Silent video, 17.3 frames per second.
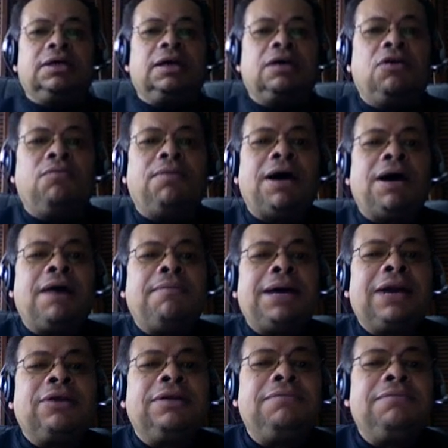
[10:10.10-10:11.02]
I'm
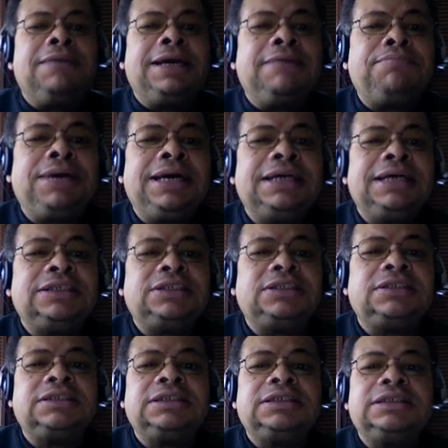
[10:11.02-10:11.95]
out on the main
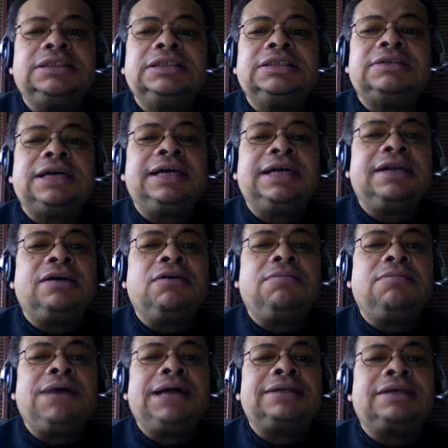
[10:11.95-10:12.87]
page. So I need to go
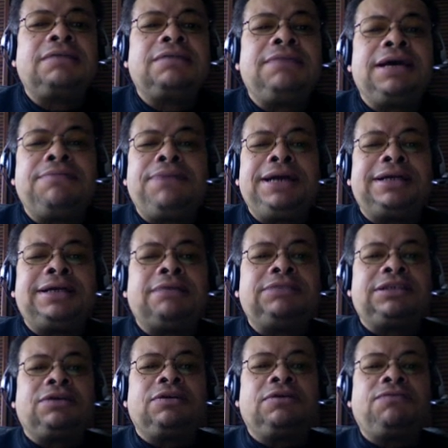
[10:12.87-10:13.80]
back to the main page. I'm
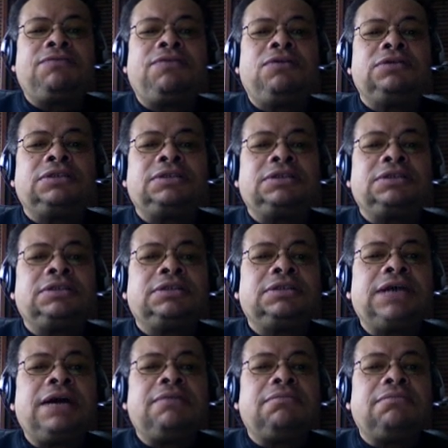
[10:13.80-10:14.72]
still in the folder.
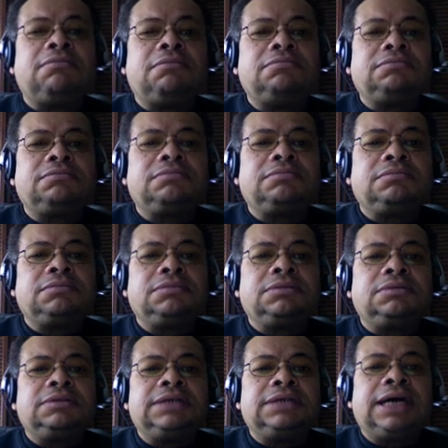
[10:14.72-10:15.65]
Ah,
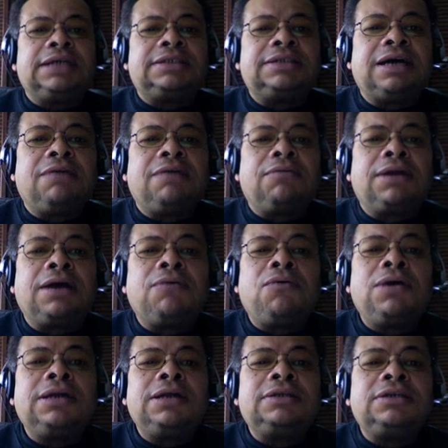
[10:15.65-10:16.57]
that's not what I
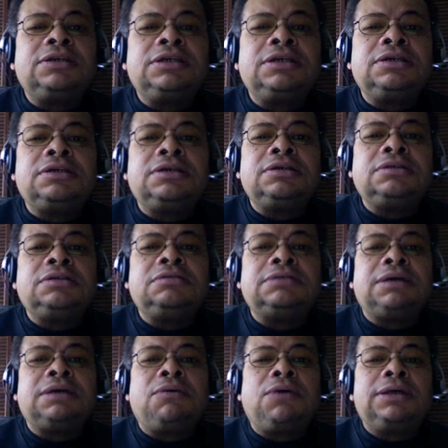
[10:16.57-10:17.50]
wanted to
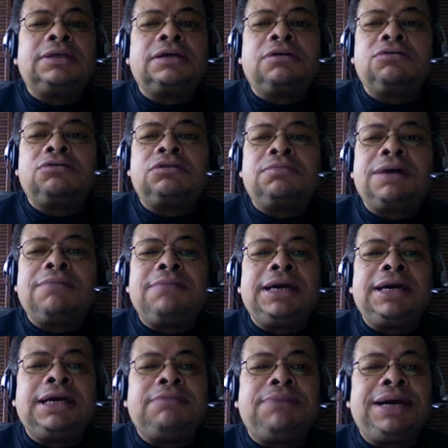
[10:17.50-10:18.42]
do. I want to go to my
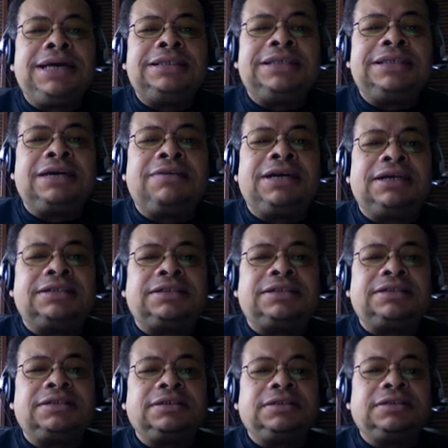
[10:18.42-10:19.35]
main page. There it is.